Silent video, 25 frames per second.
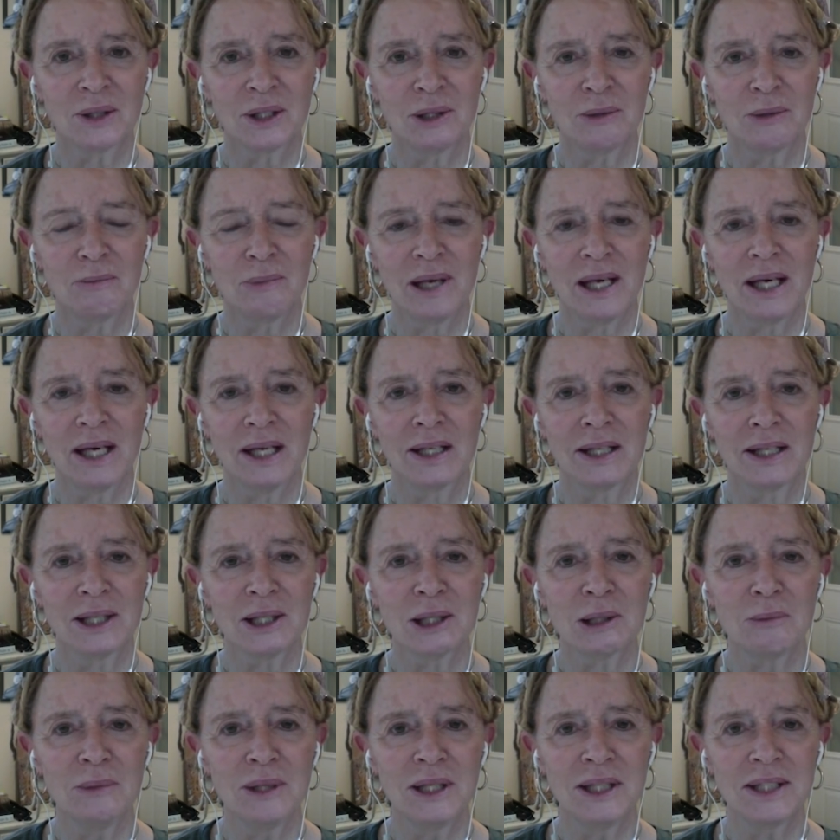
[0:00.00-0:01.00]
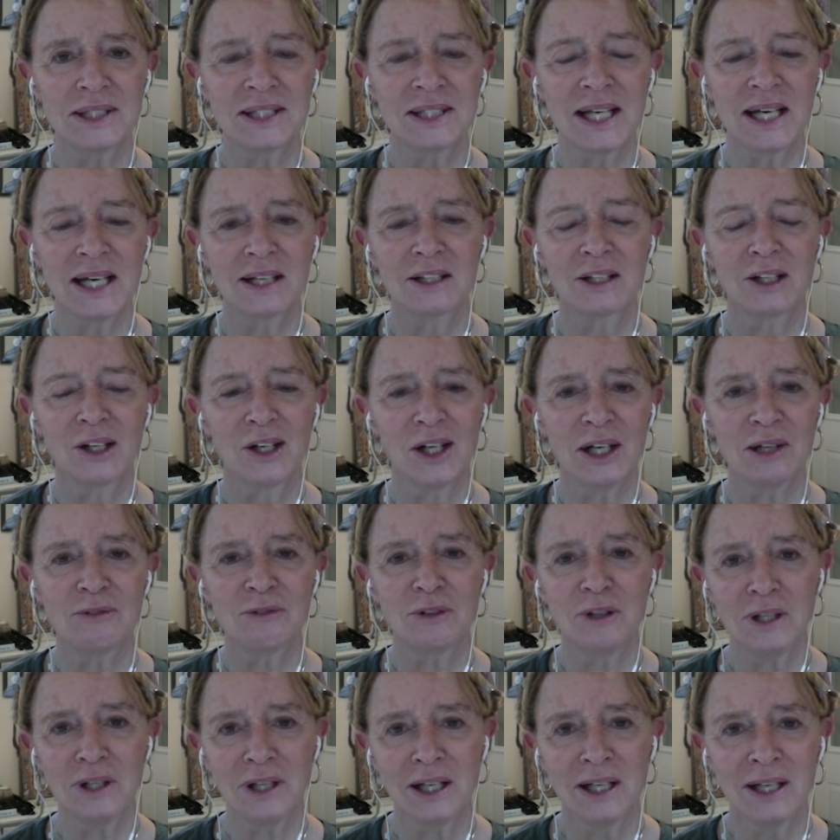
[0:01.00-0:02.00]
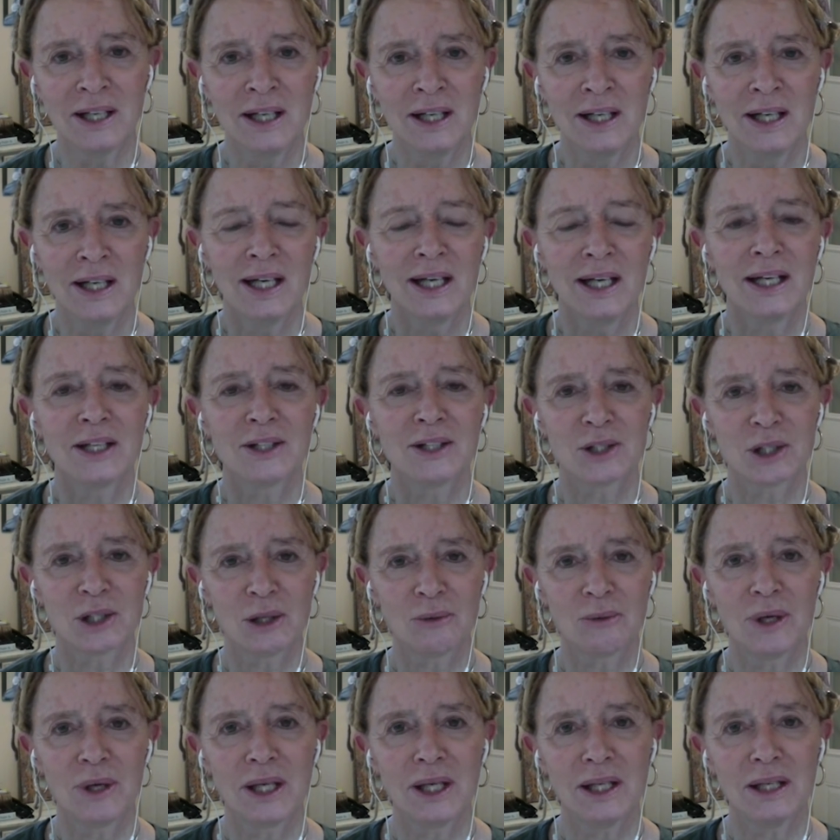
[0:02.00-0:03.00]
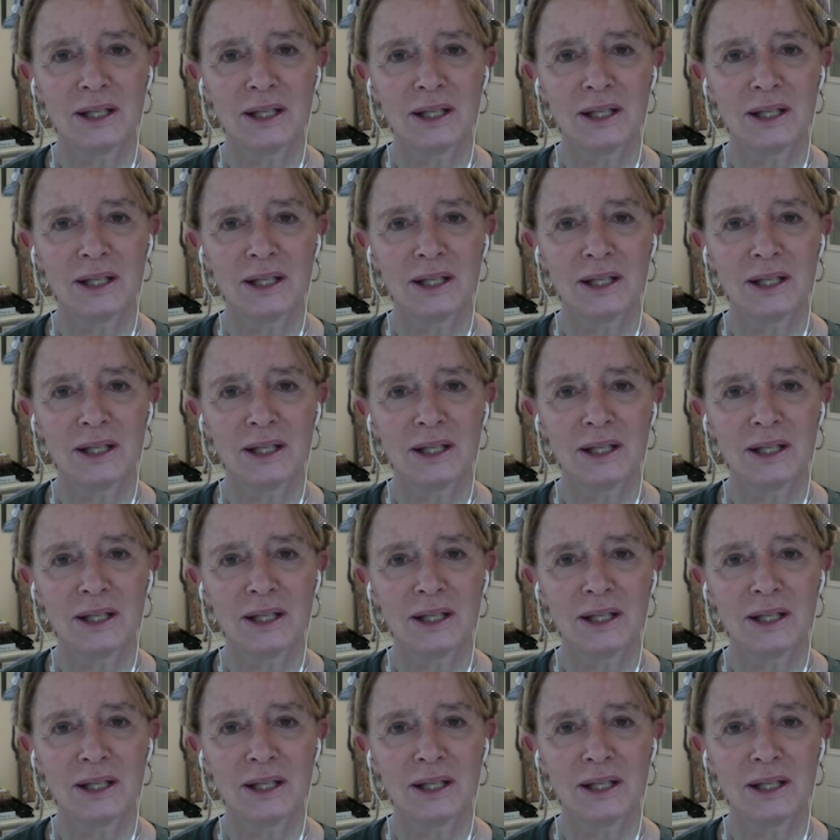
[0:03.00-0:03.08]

on the bed and the committee's had coffee and it's already